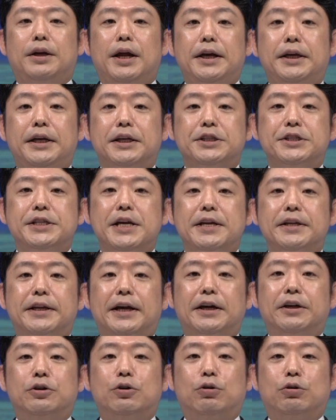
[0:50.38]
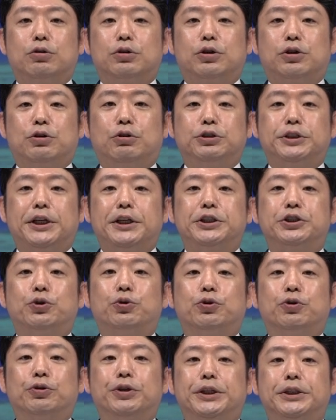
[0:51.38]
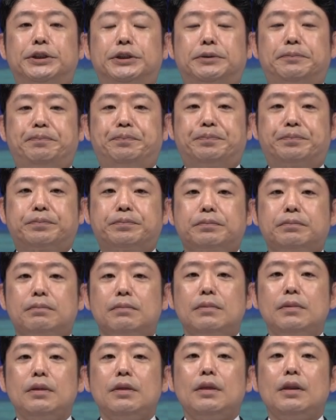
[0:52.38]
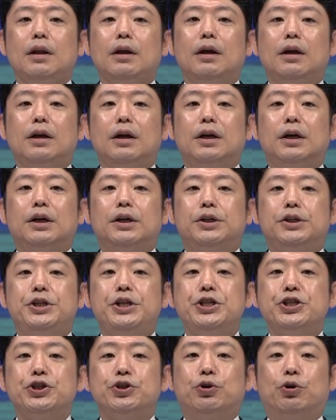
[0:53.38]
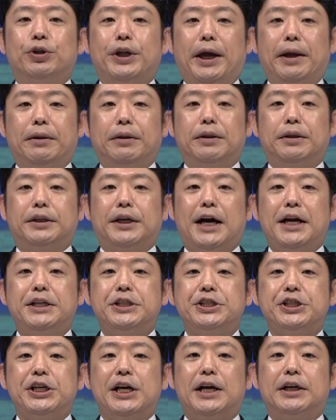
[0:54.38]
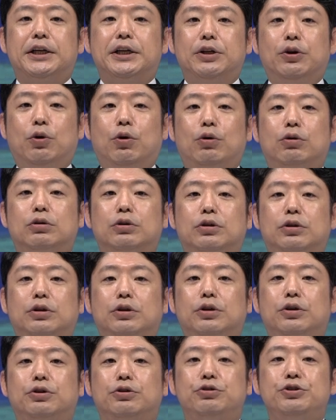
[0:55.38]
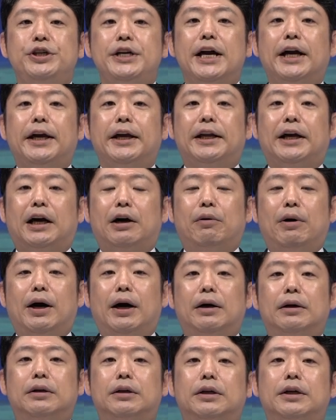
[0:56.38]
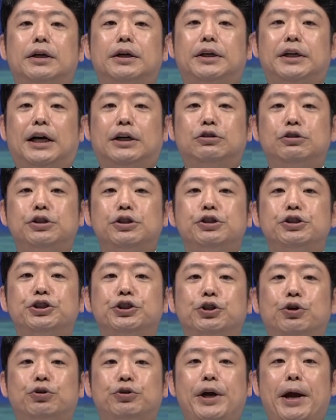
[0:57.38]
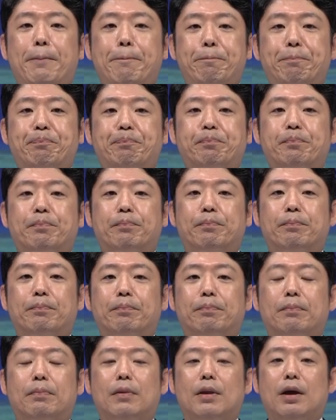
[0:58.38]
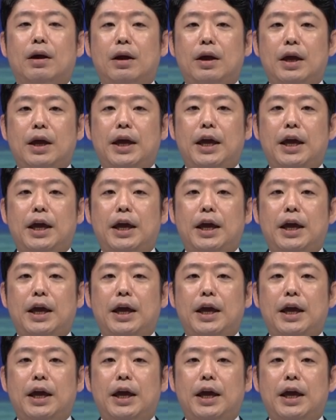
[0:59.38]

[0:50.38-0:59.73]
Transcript: This is the consolidated performance. In the first quarter of fiscal 2025, net sales were 19 billion yen,